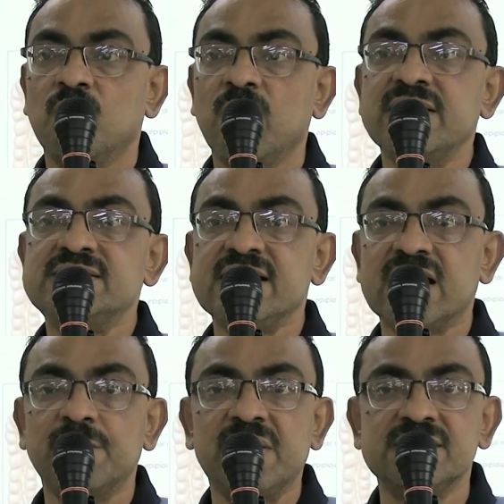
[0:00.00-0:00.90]
When
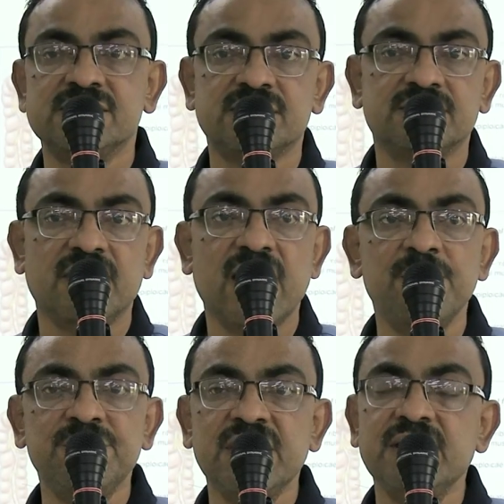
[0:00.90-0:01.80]
cecum is
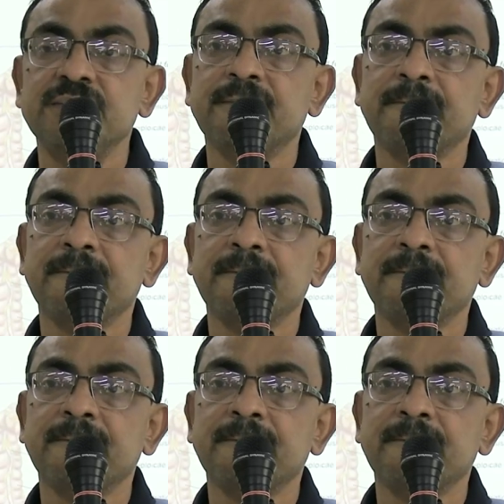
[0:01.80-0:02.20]
empty